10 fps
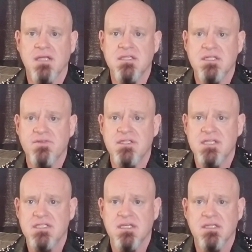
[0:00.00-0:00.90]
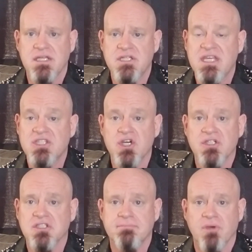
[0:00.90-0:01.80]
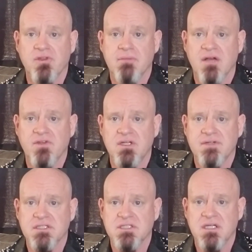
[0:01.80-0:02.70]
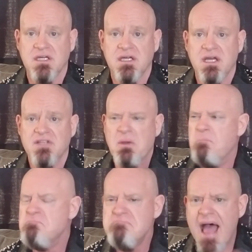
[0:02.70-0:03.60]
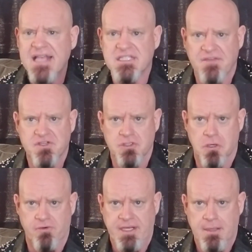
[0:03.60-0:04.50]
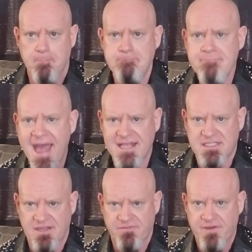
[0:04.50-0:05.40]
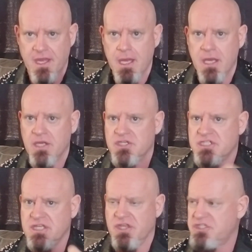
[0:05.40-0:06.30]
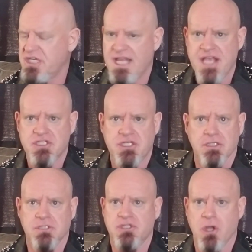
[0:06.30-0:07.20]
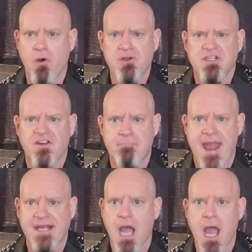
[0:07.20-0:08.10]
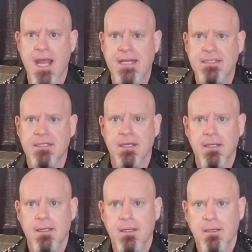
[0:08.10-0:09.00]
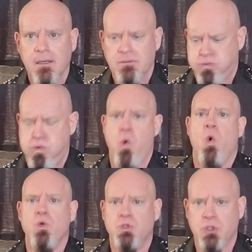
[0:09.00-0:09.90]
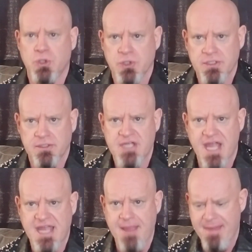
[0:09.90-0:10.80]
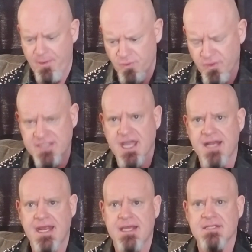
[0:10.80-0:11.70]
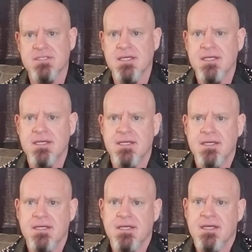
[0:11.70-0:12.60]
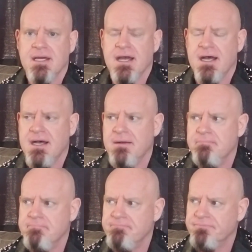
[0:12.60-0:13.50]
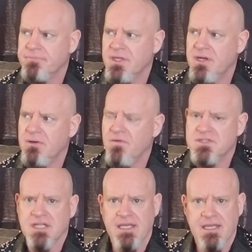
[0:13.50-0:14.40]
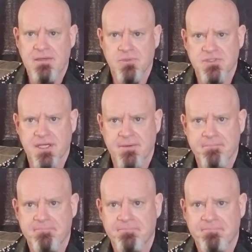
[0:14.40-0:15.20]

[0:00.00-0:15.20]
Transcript: 1976, he unleashed the Eternals on the Marvel Universe. It's a massive story. Massive. So the Celestials, the origin of mankind. Whoosh. Jack came back with all these ideas. Um, you know, obviously he was um,